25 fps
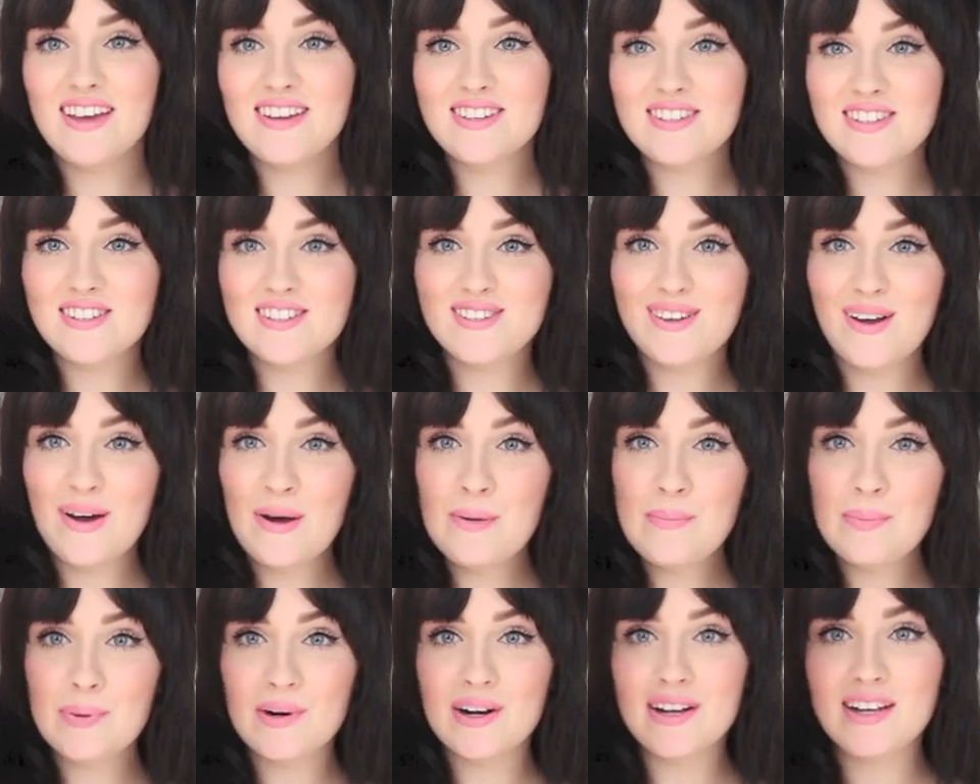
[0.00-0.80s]
It's
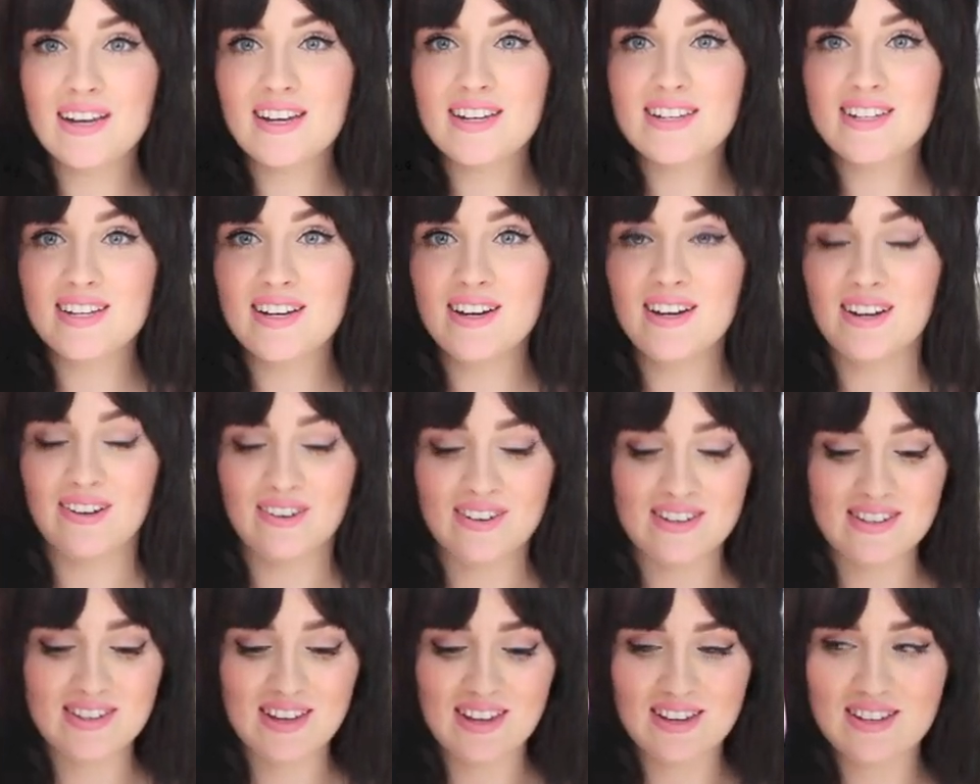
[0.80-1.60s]
so pretty too,
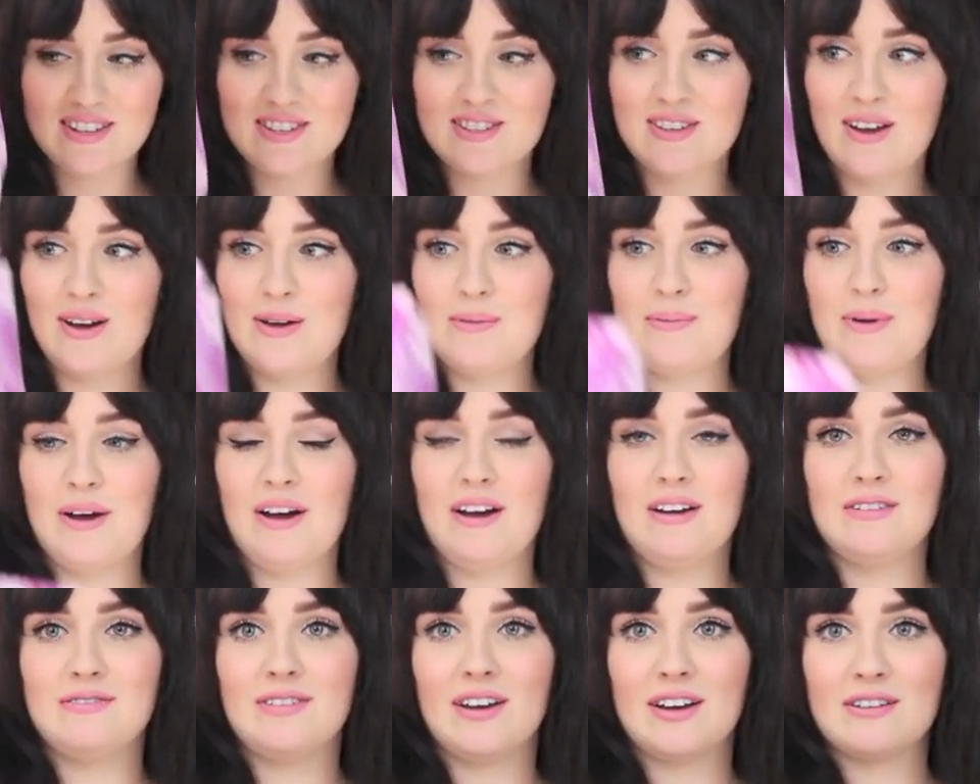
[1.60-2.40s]
it's like so
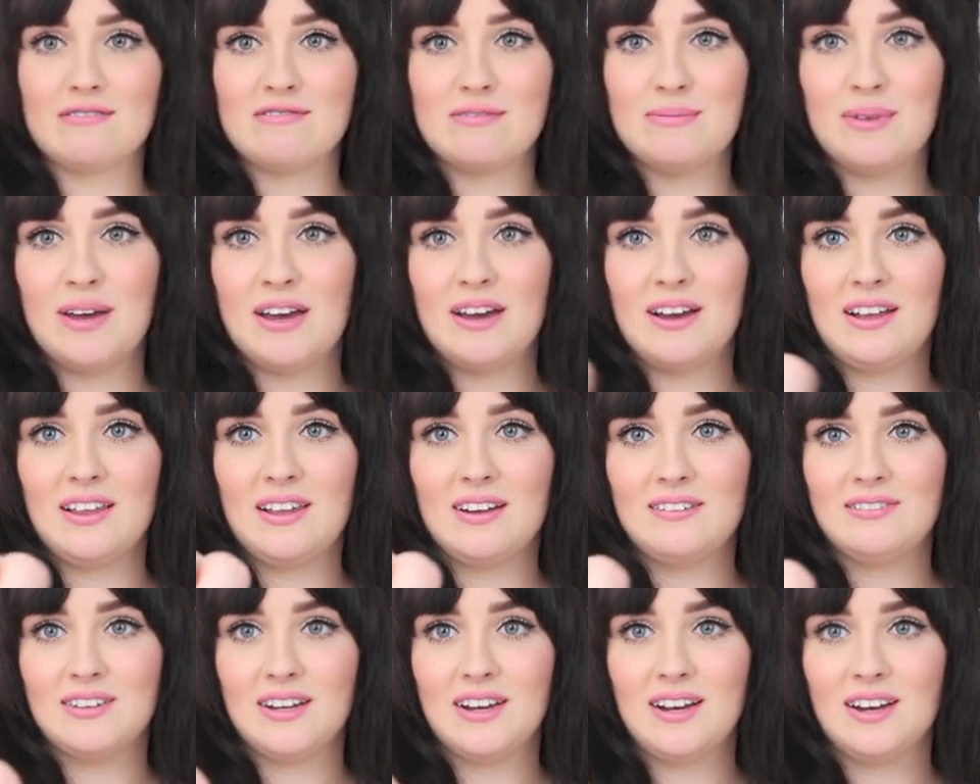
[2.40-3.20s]
perfect for me, I
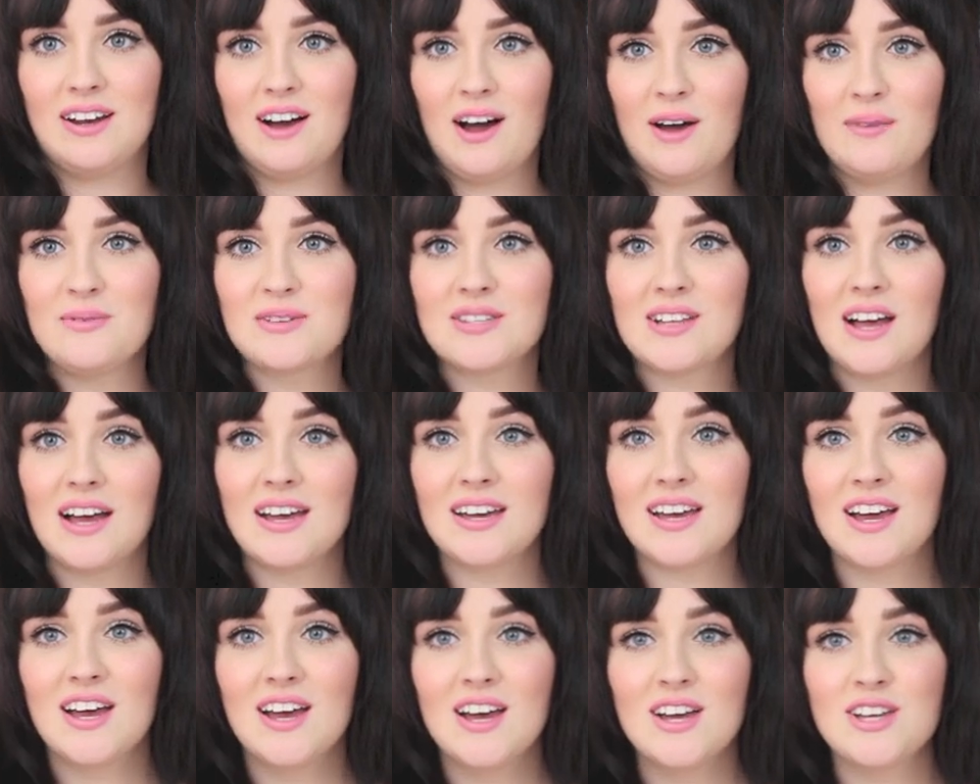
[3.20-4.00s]
love it. I was
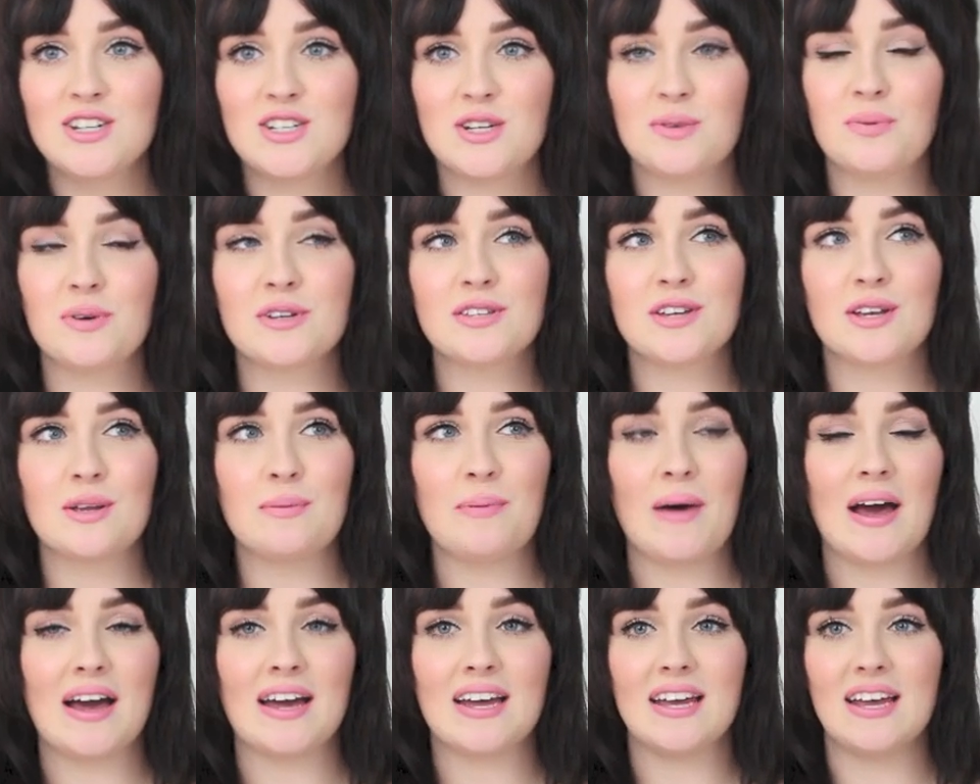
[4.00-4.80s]
like, she was gonna
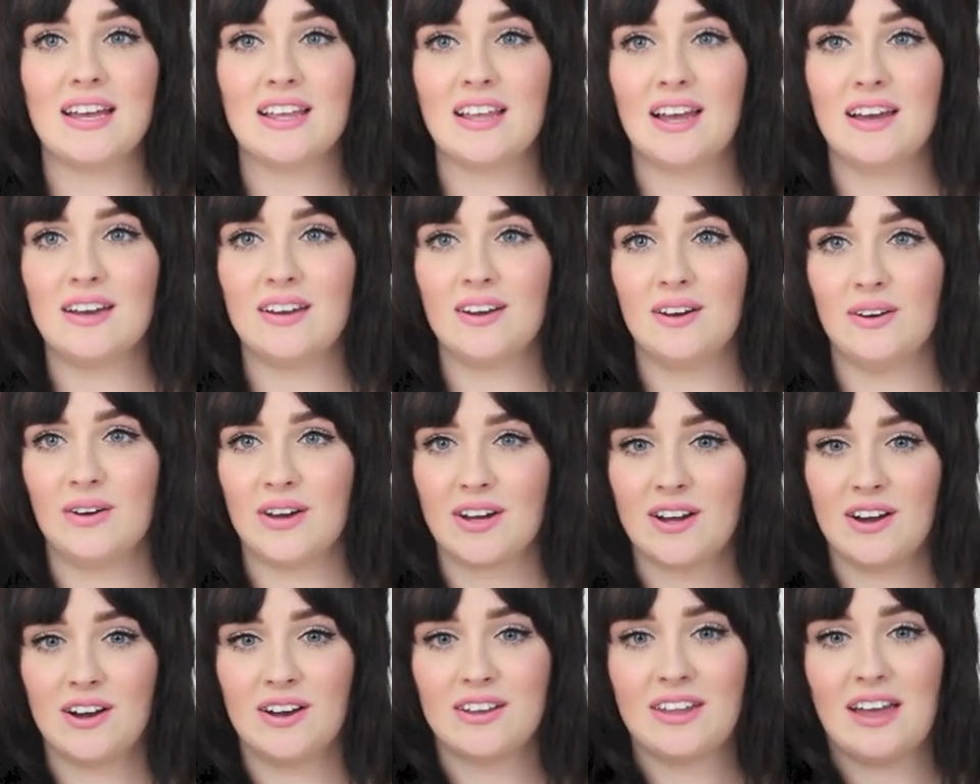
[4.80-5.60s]
pack it in like, oh, I
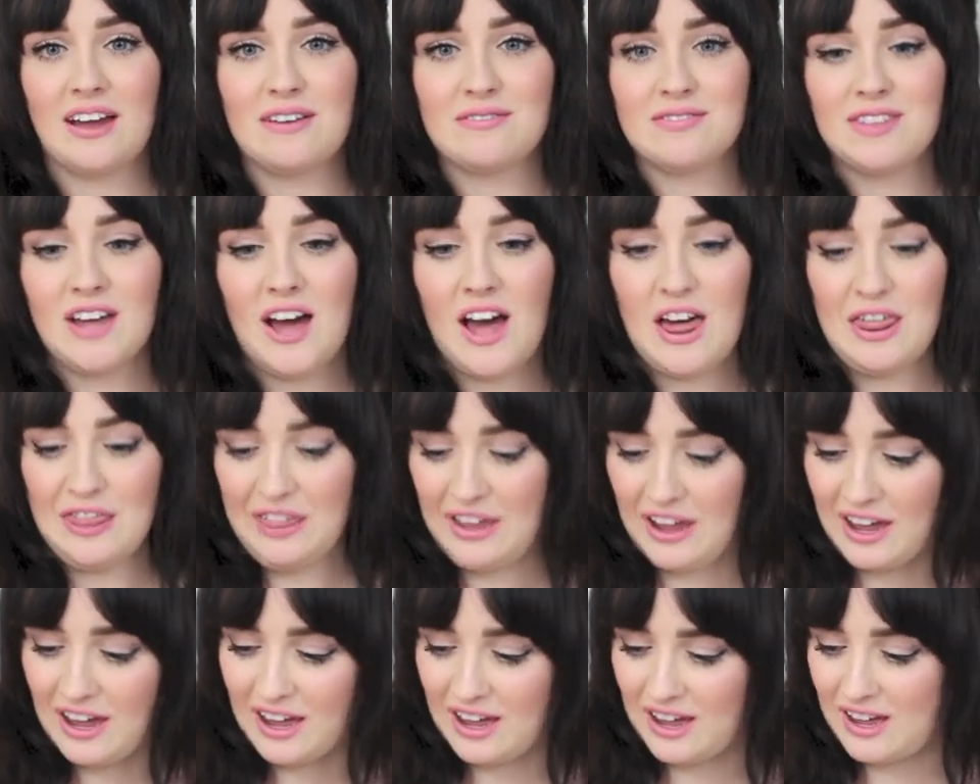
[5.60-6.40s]
can't have that
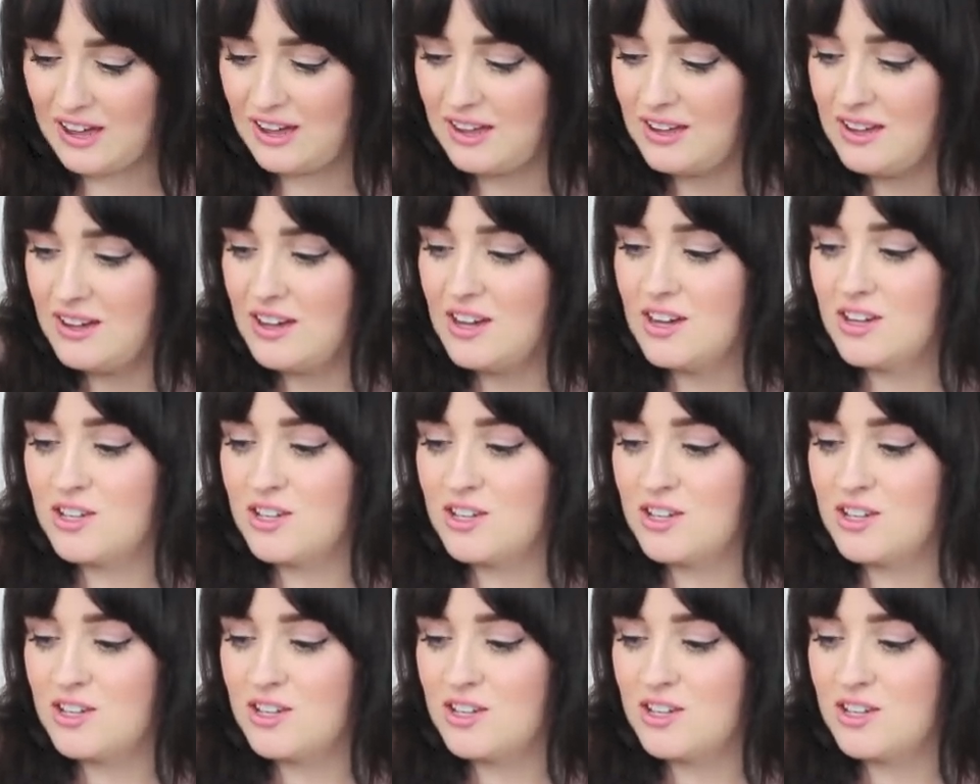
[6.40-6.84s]
there.